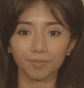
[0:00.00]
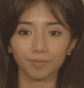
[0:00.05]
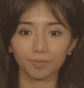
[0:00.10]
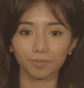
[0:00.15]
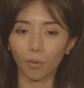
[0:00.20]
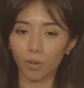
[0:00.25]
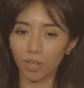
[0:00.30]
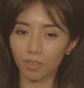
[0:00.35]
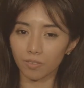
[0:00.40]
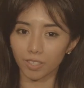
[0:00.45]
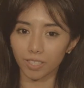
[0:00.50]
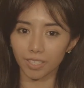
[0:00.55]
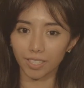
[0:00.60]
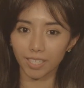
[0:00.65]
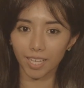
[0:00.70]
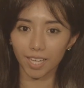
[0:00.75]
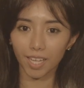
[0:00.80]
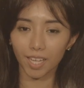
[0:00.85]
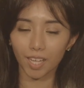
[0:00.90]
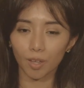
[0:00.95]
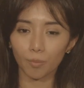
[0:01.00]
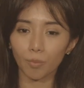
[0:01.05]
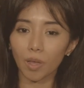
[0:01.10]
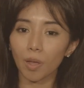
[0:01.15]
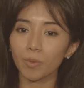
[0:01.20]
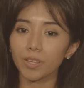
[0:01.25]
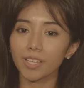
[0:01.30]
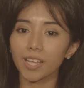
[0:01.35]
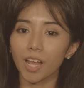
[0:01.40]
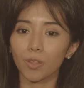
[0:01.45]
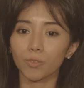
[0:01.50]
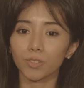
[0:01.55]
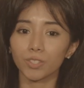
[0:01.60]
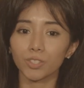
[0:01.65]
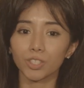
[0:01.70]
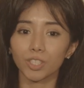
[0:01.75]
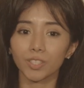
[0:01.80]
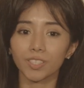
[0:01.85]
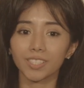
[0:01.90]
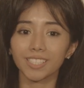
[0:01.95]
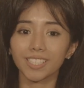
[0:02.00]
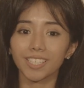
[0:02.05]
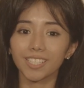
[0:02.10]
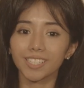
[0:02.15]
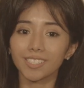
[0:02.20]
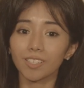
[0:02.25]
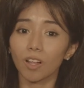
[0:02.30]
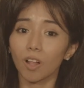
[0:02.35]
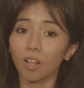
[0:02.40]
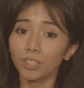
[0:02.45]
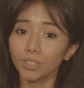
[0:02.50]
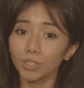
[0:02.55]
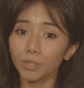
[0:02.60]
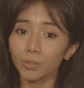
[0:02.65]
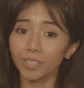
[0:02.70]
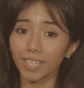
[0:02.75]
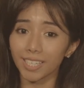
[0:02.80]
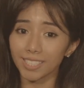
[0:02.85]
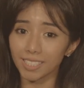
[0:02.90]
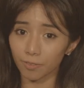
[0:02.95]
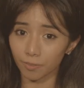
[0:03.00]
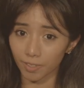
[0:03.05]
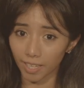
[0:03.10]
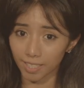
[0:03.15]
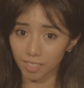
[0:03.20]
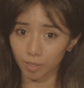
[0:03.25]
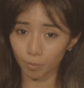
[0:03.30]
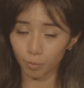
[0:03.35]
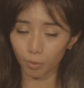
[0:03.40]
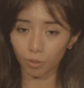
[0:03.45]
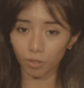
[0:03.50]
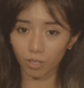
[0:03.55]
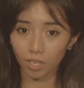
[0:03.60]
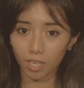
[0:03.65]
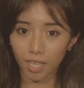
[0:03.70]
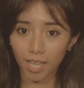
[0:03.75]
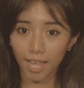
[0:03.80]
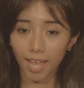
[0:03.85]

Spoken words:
However, public health insurance is also less flexible,